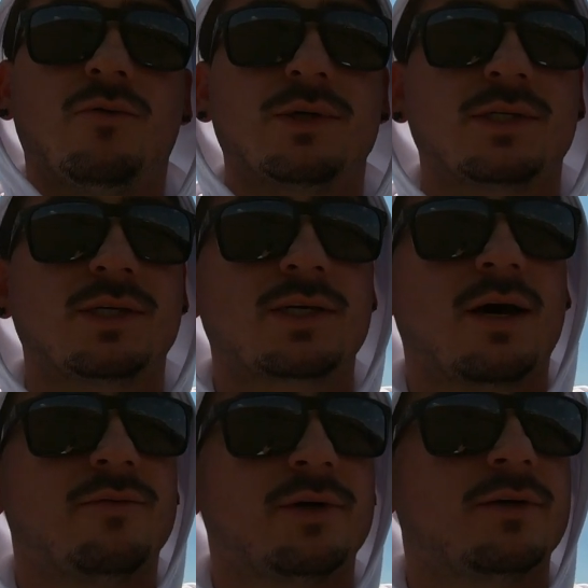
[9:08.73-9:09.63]
was
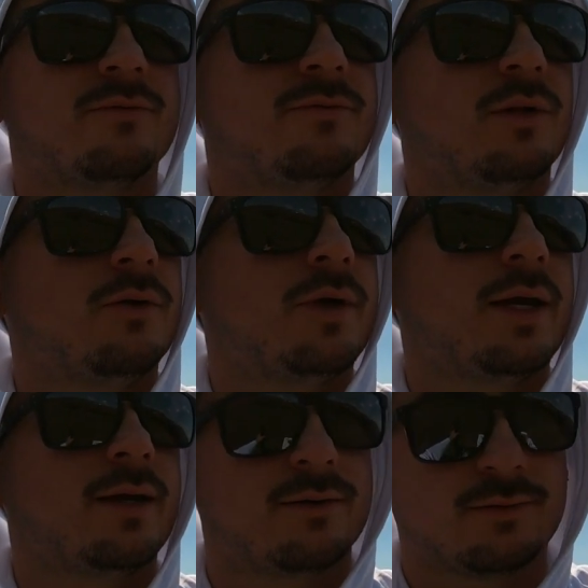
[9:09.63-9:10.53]
discovered
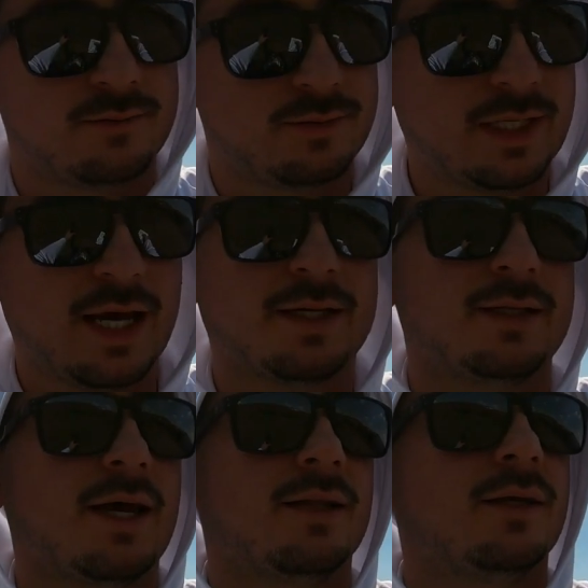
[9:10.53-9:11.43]
floating dead
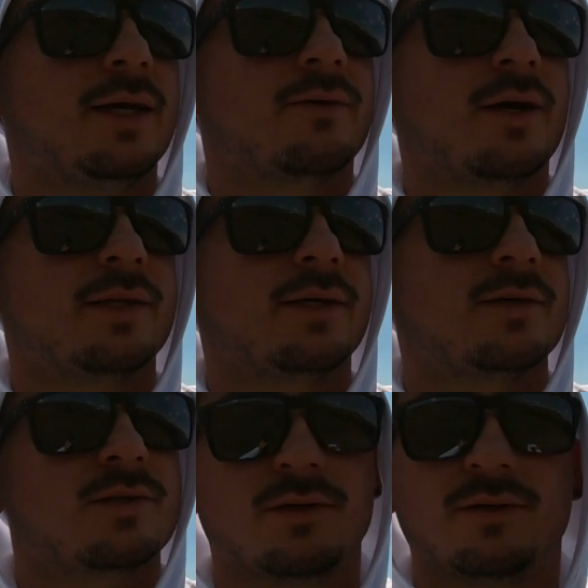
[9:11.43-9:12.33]
in that lake right
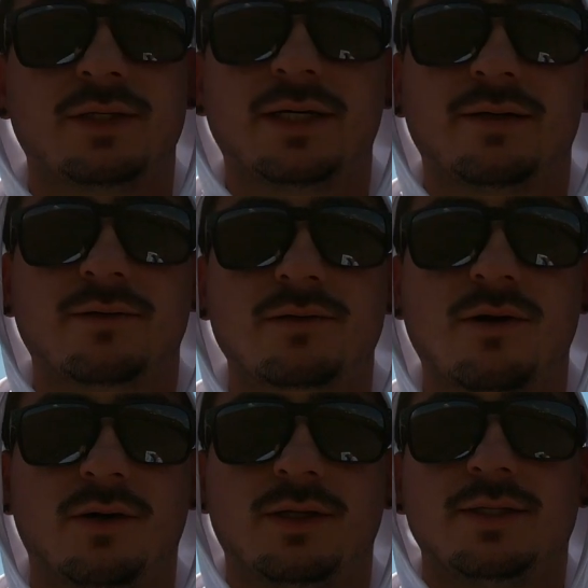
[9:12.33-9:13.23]
there, so they
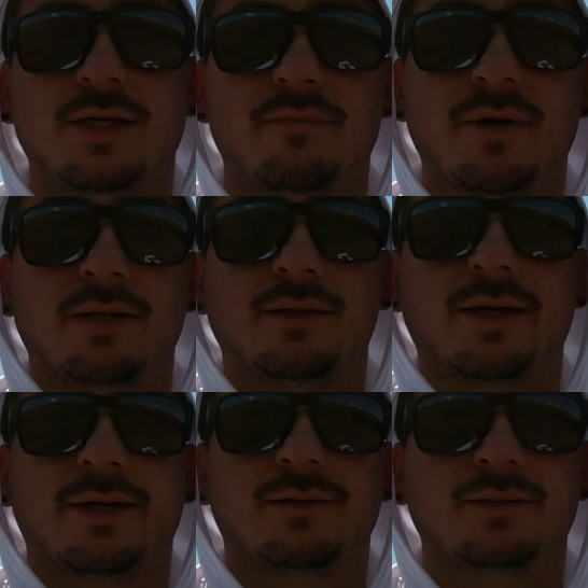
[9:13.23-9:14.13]
called it Dead Man
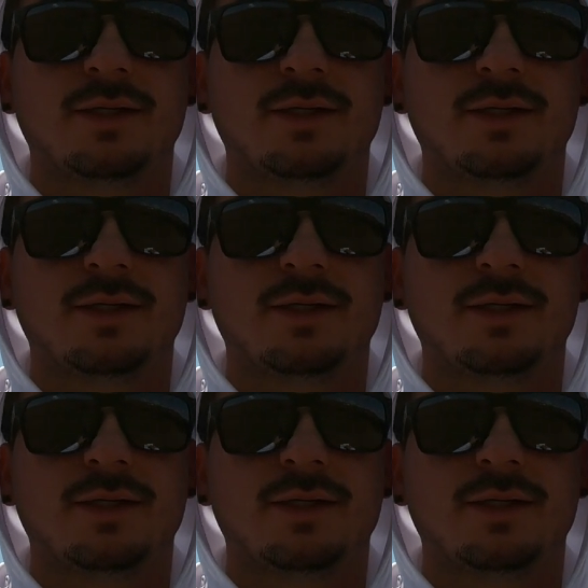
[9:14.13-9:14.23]
Lake.